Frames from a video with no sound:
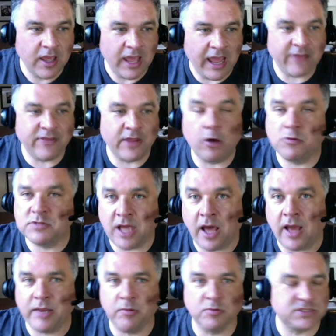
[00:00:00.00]
and then
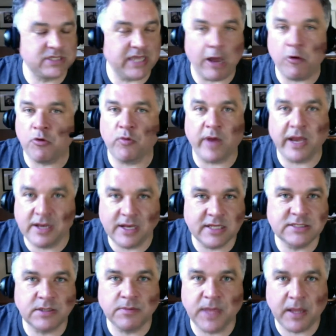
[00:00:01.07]
Ohtani will see how great it
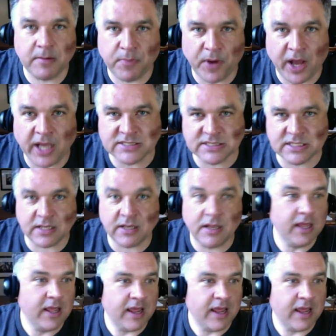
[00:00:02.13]
is to be in Boston,